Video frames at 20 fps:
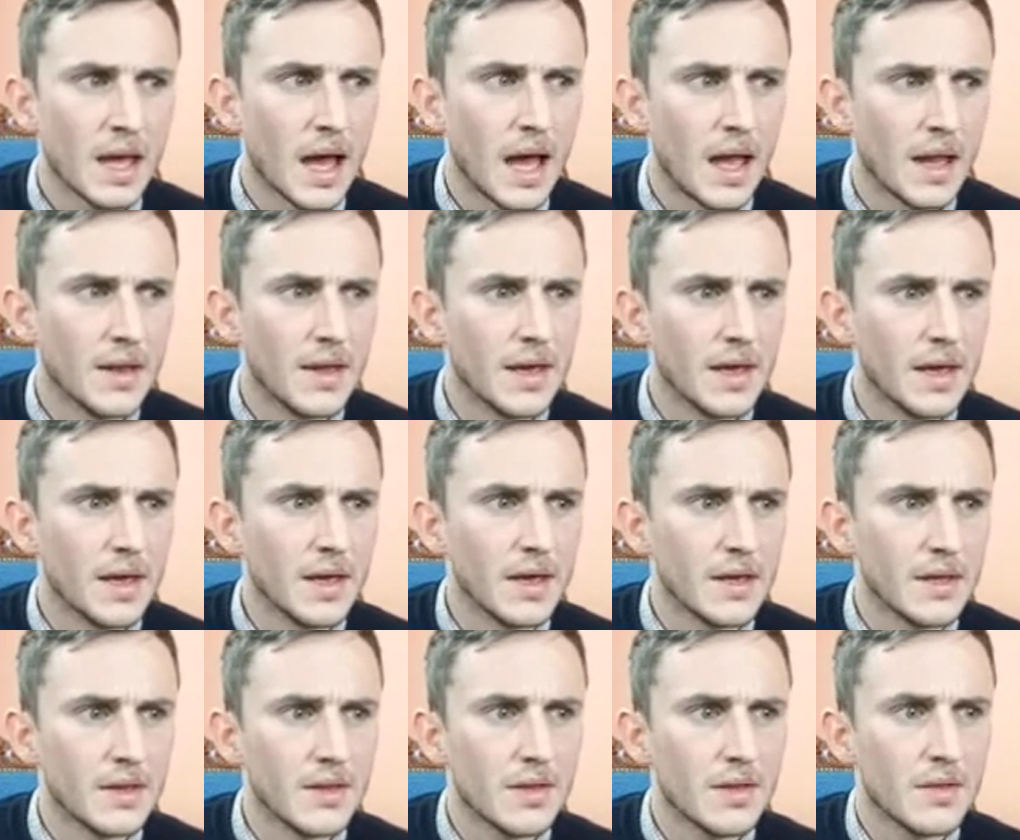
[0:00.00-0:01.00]
and
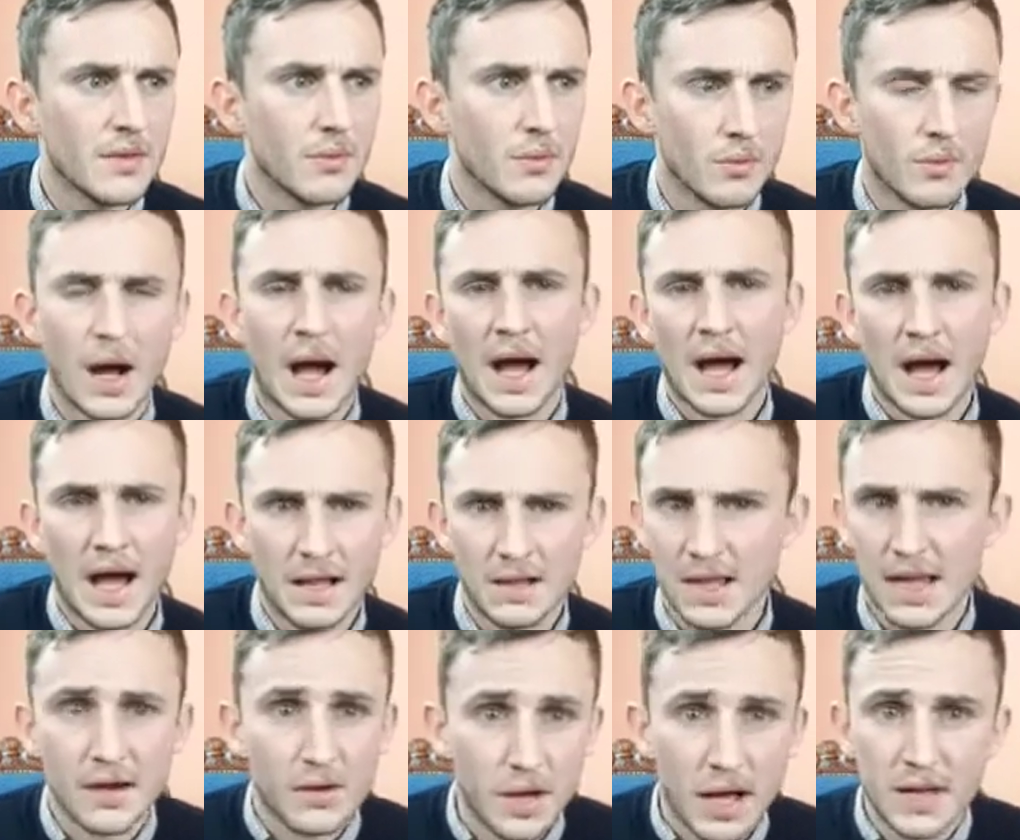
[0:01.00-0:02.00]
I
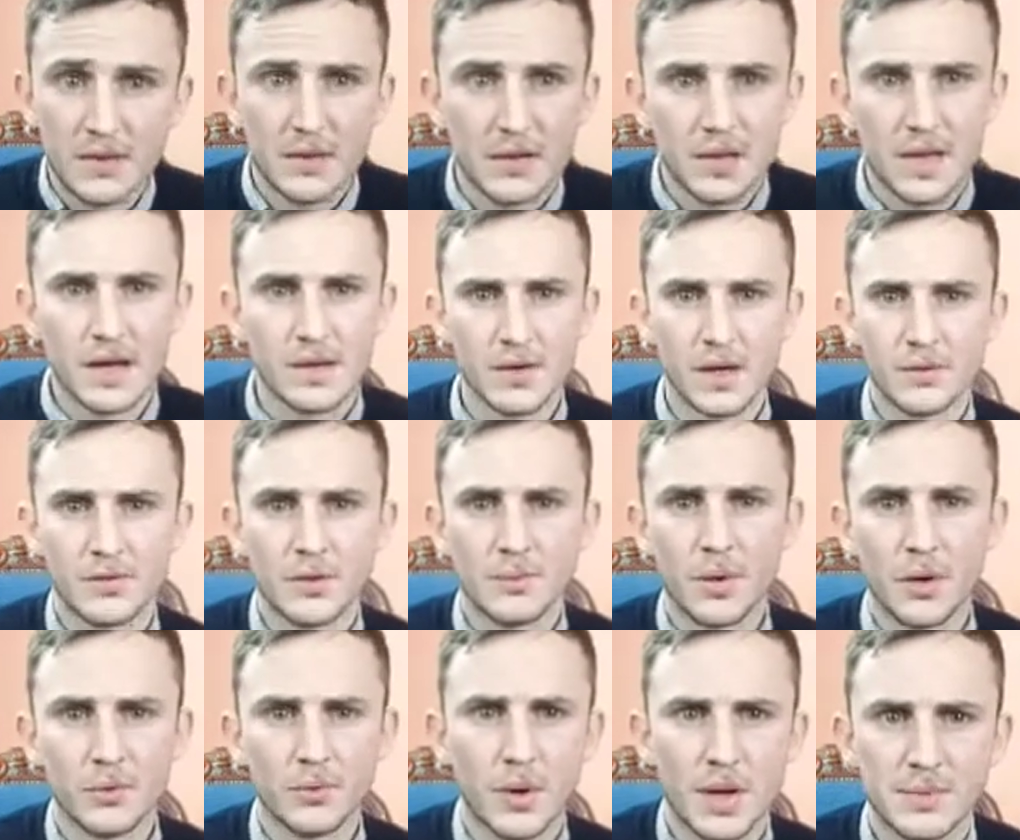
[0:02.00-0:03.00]
had to learn how to
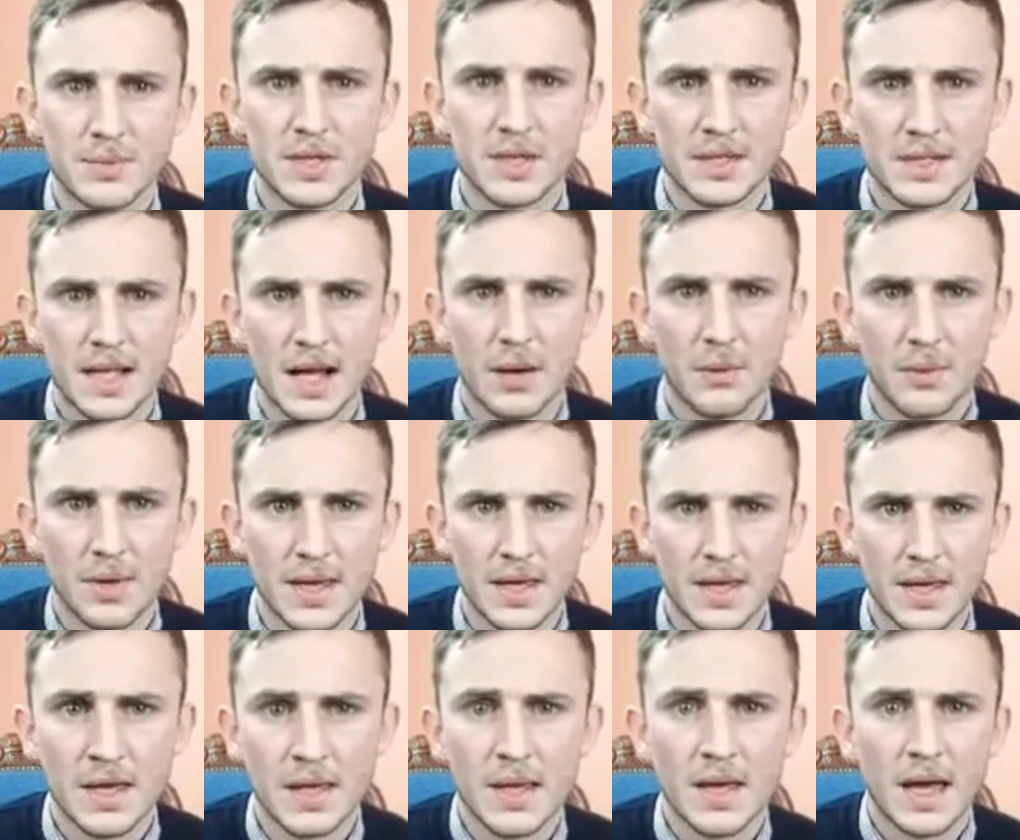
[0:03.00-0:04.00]
build websites that
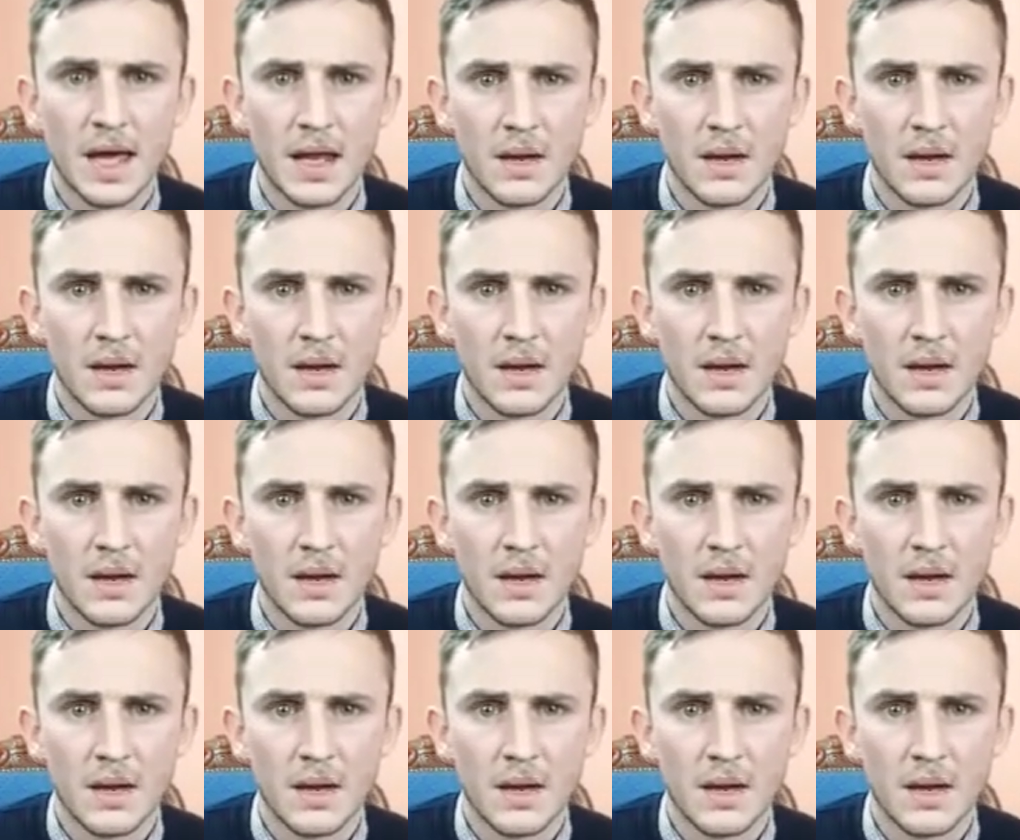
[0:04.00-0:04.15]
way.